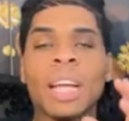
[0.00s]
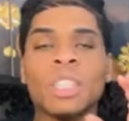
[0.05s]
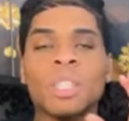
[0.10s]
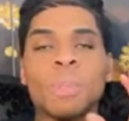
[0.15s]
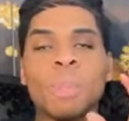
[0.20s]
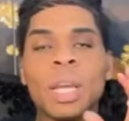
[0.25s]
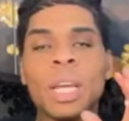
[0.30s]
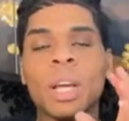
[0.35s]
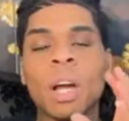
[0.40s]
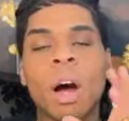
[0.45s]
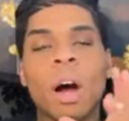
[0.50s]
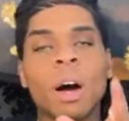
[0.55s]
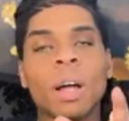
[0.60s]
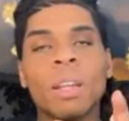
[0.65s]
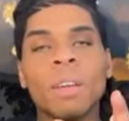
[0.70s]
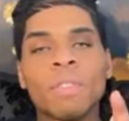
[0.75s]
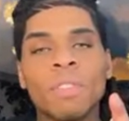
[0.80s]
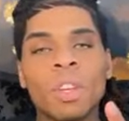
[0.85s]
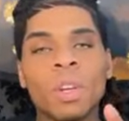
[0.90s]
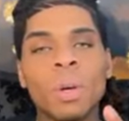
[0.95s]
I speak
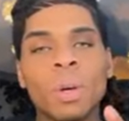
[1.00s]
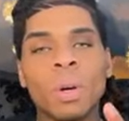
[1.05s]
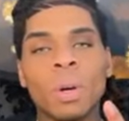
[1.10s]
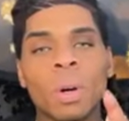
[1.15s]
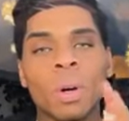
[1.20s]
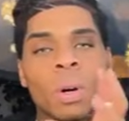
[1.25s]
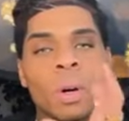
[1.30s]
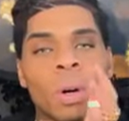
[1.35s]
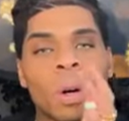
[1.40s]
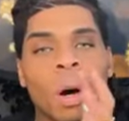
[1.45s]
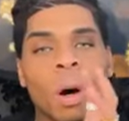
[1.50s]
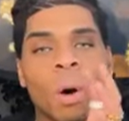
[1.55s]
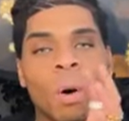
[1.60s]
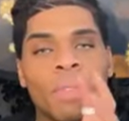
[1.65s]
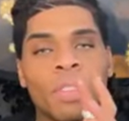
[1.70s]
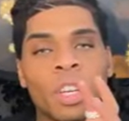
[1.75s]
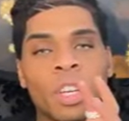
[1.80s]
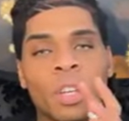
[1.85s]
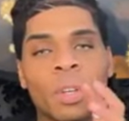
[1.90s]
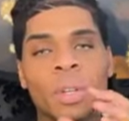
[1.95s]
all of you
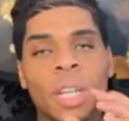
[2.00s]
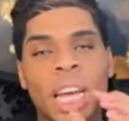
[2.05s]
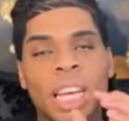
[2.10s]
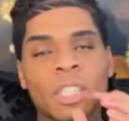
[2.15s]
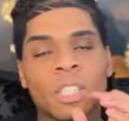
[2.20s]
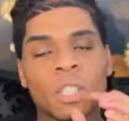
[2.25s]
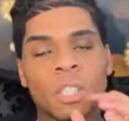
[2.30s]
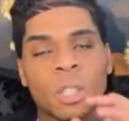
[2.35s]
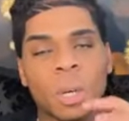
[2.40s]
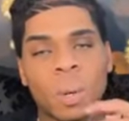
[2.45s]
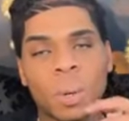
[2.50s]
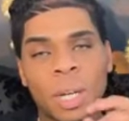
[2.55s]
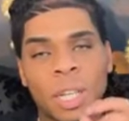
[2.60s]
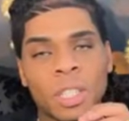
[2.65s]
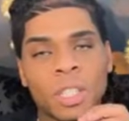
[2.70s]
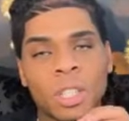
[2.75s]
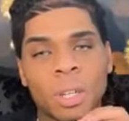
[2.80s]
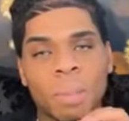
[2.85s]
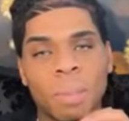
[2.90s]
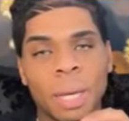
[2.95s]
over you that
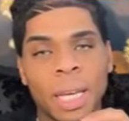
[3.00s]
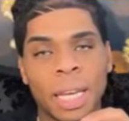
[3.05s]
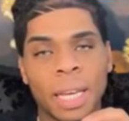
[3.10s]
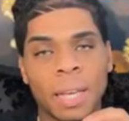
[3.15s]
sowing to